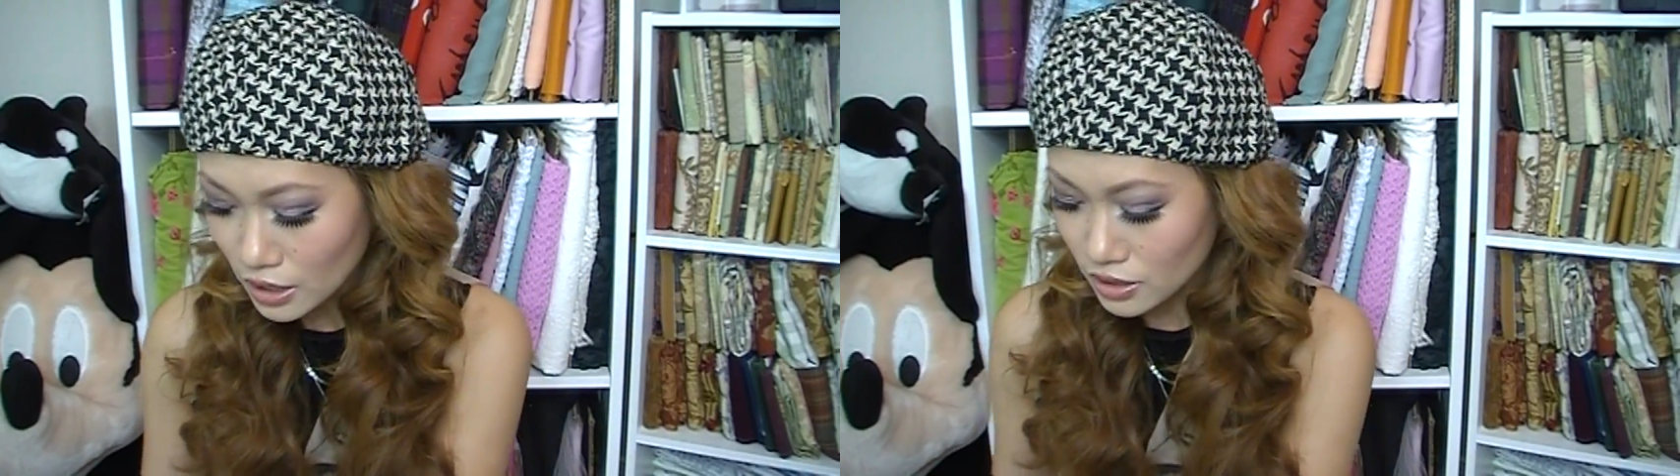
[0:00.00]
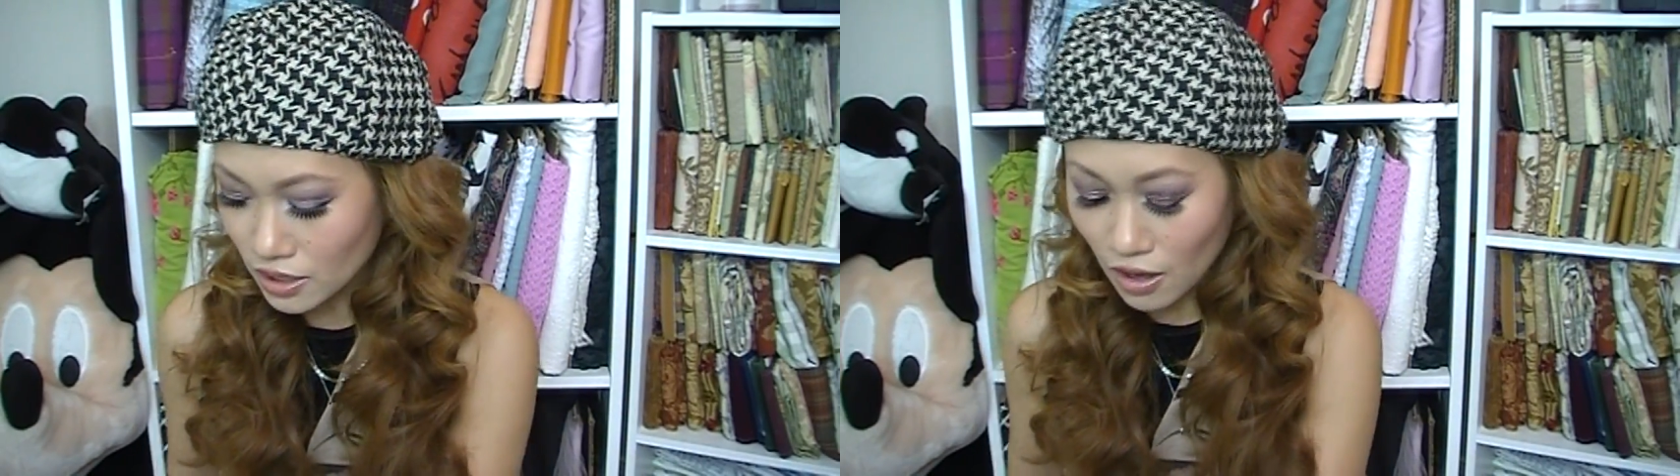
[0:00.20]

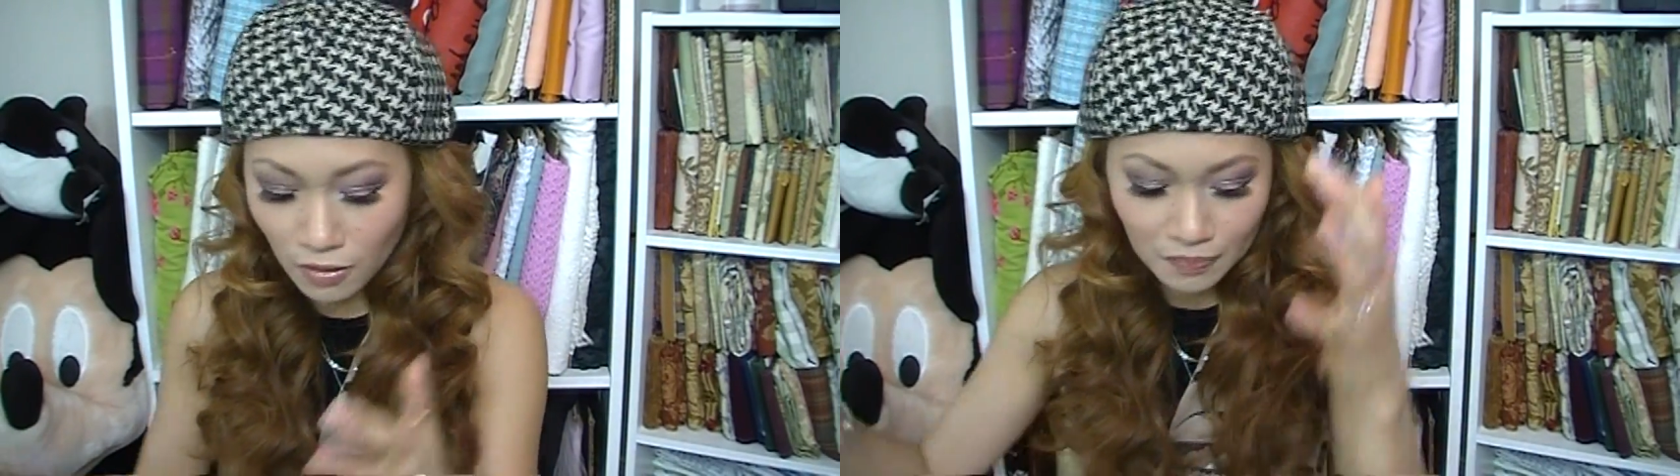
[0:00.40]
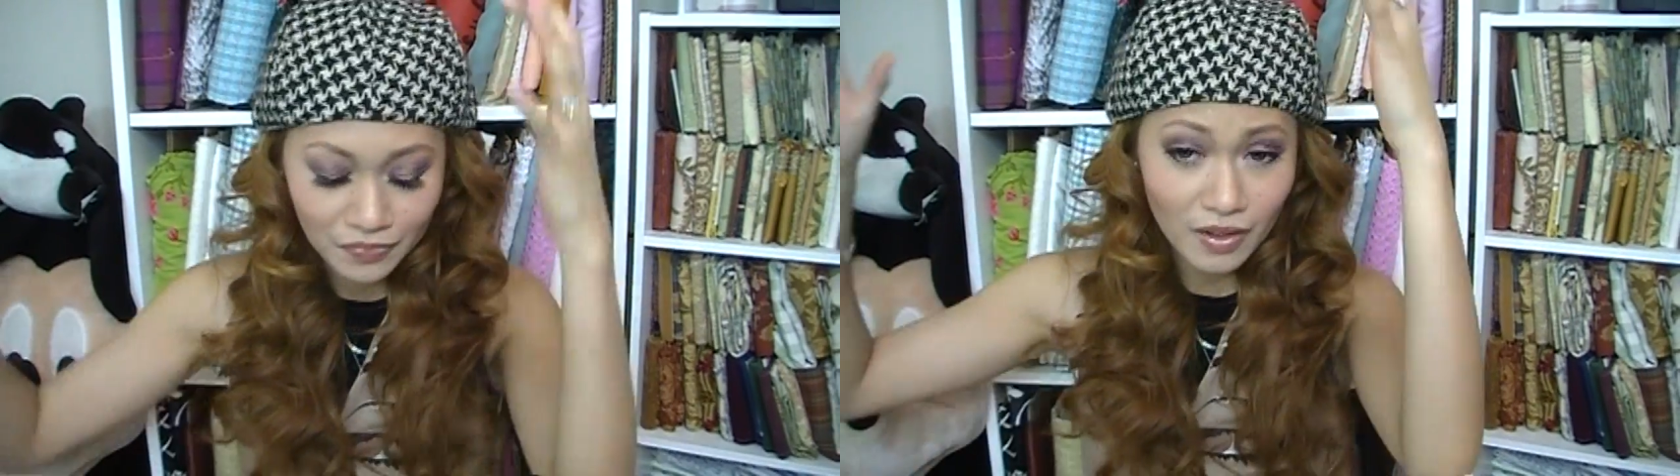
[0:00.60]

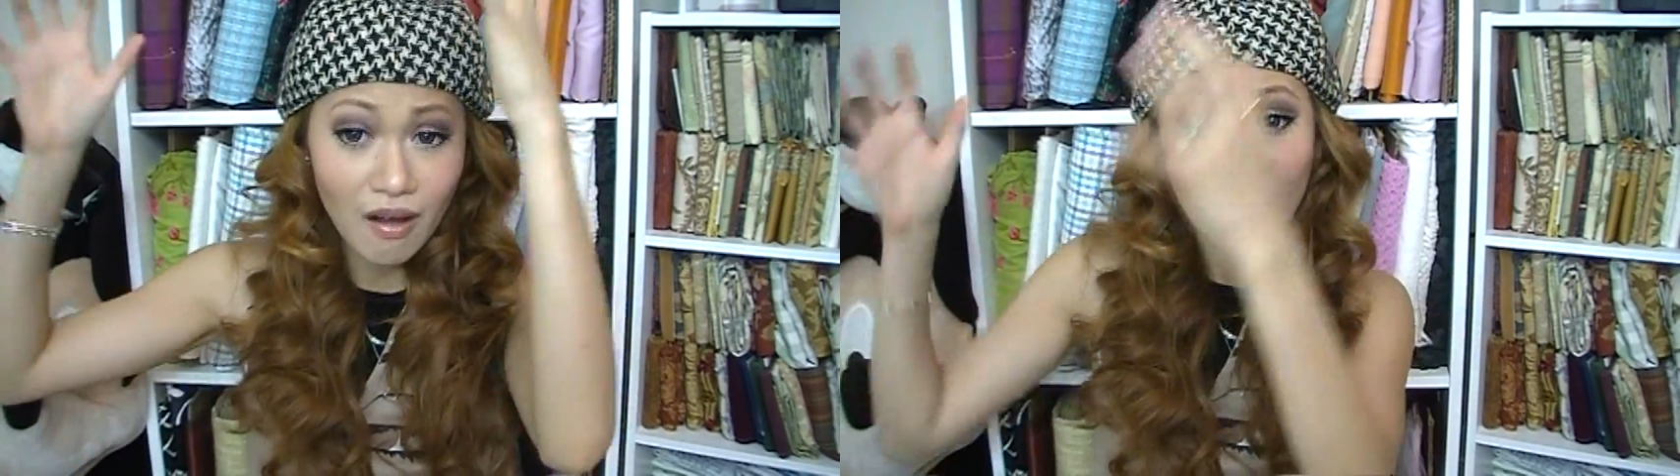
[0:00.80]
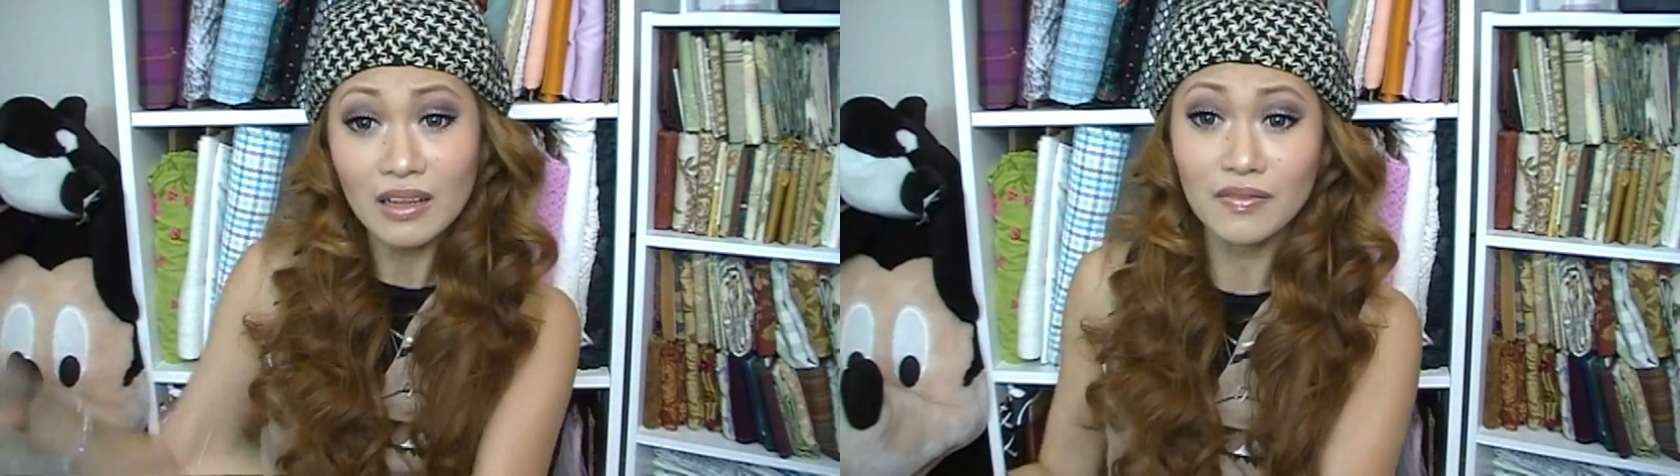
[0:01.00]
So
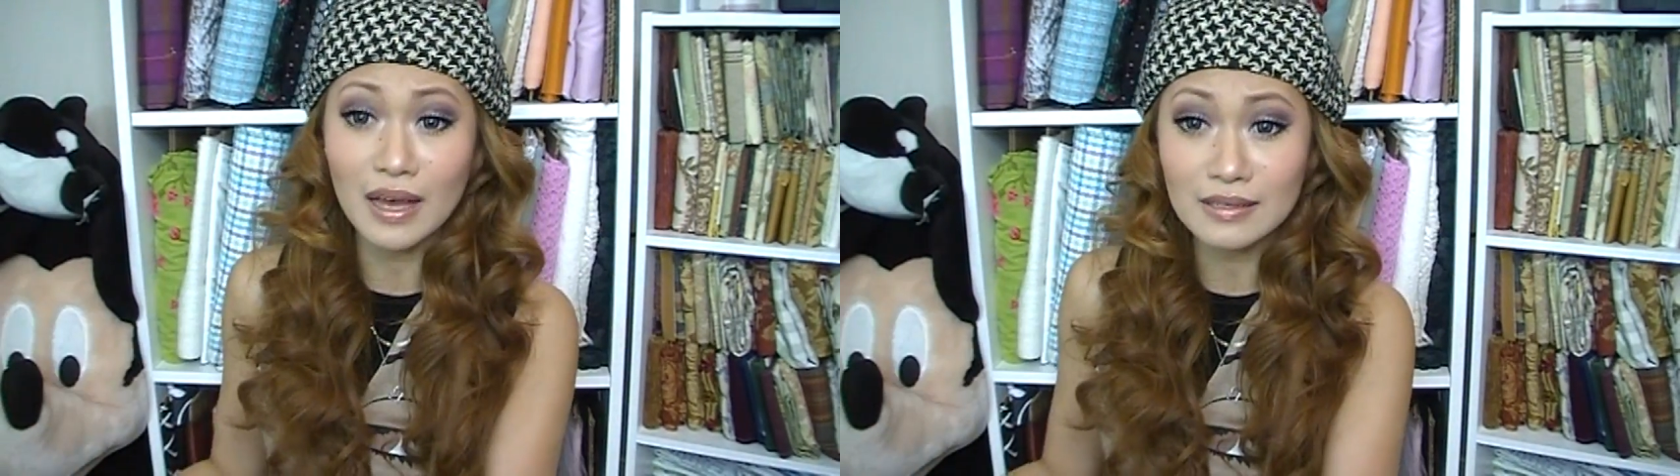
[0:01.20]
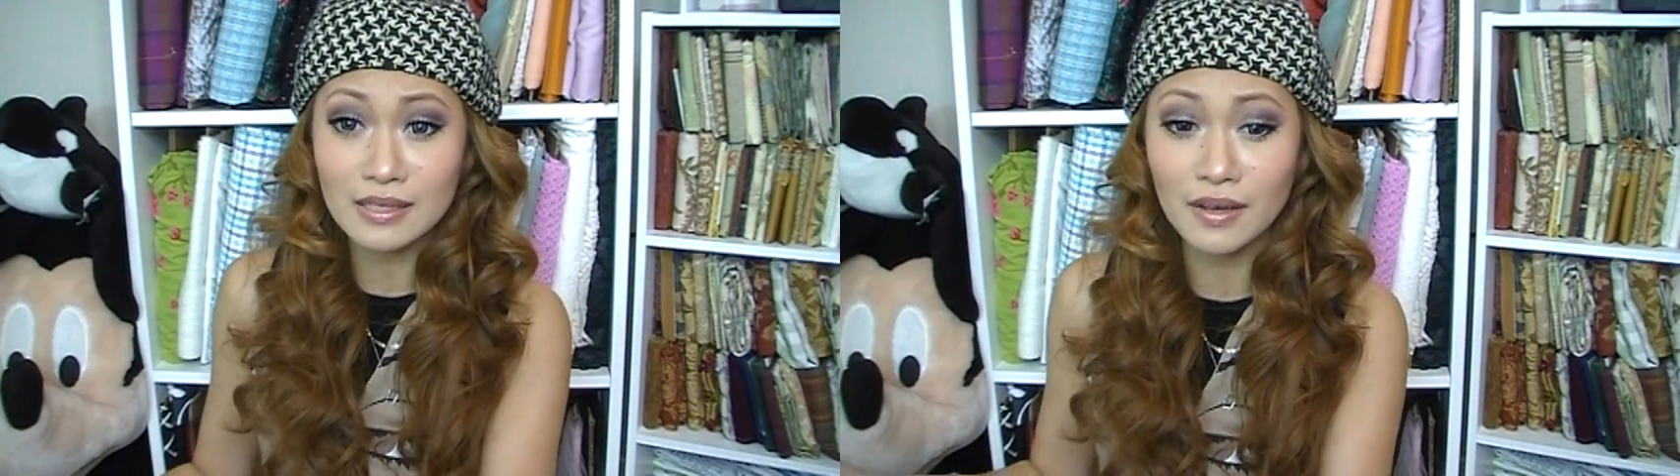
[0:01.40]
all of
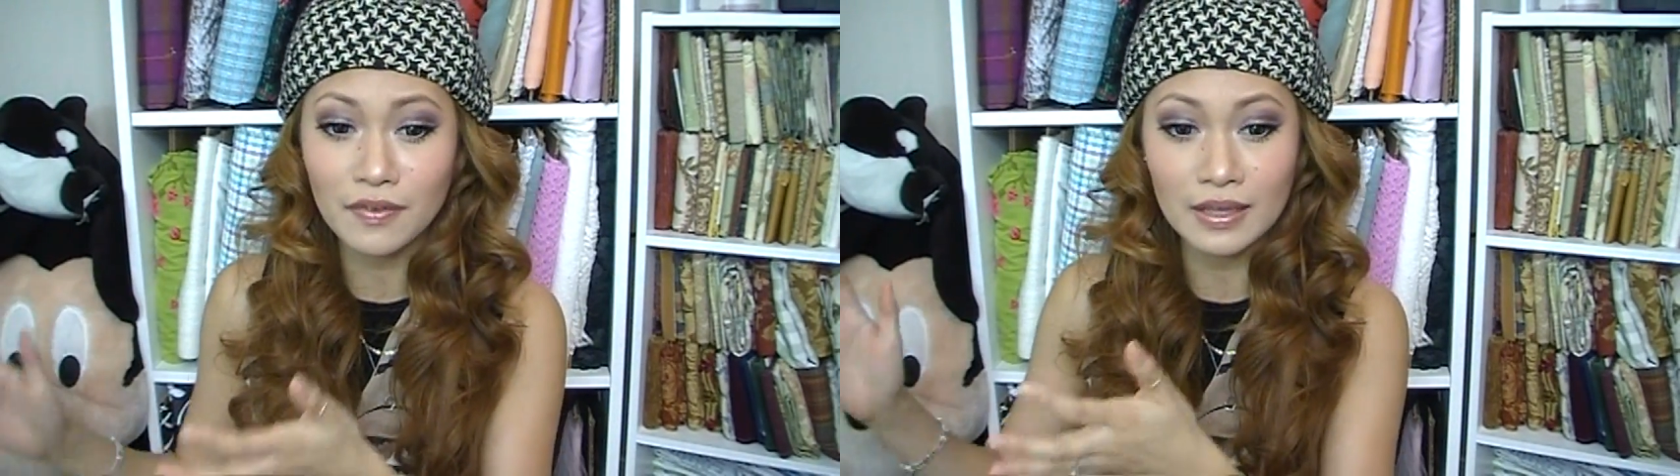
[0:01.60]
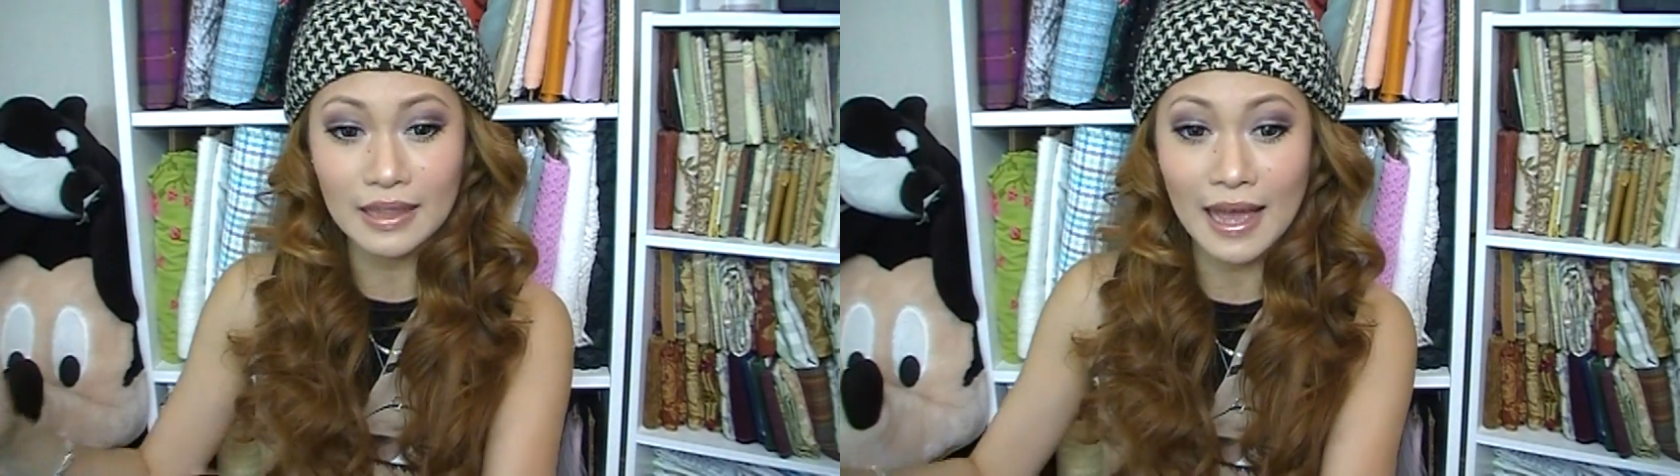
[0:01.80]
that stuff can